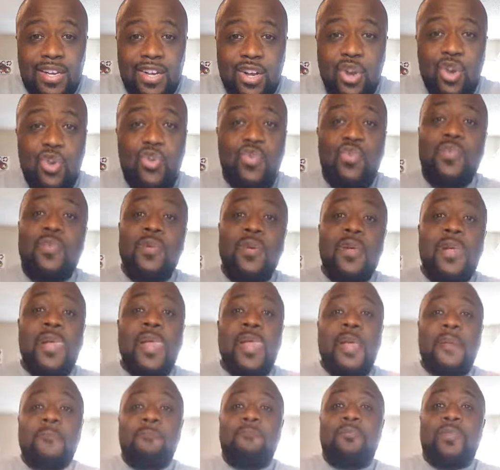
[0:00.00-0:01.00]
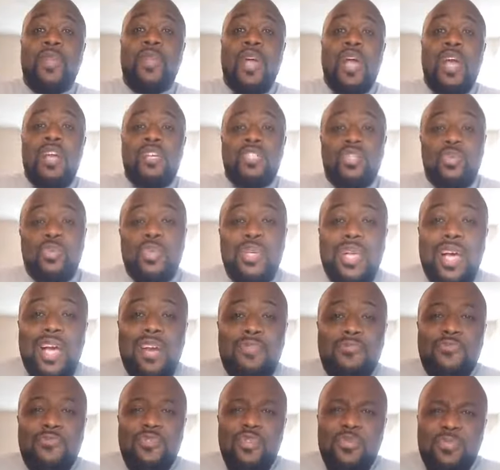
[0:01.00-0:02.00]
Cool. All right, so we got a
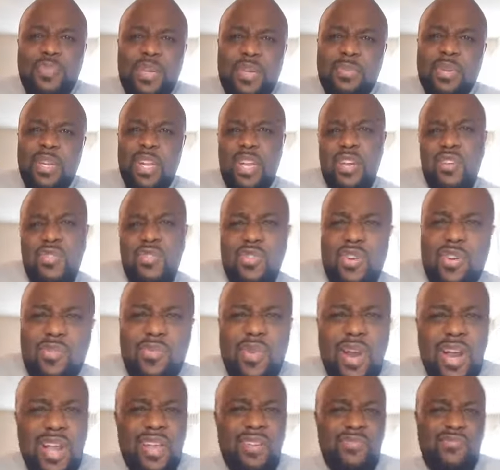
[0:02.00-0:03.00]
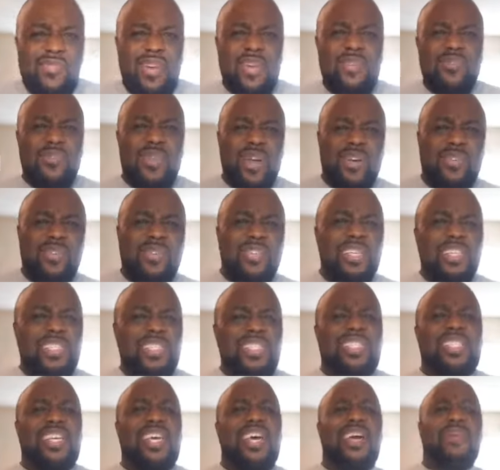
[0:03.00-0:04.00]
few people on, all right, right around
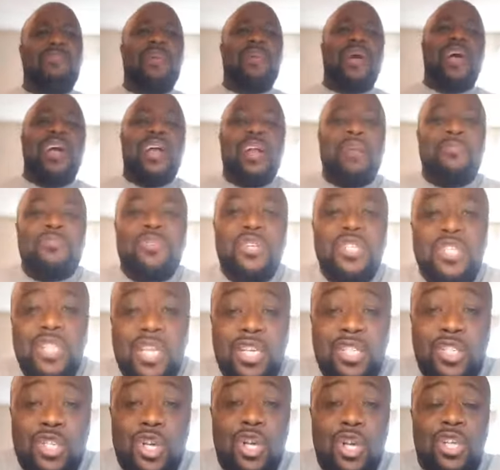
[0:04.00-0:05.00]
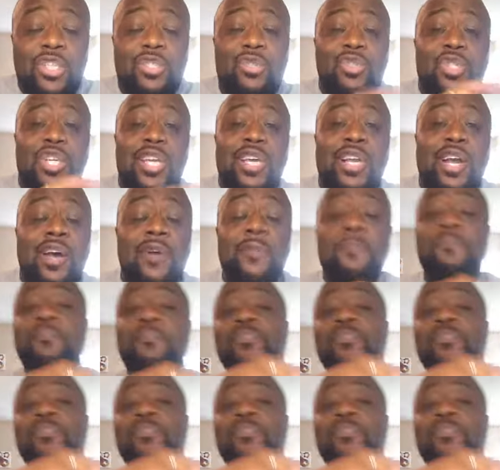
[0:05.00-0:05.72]
lunchtime. All right, I appreciate y'all. So check it out.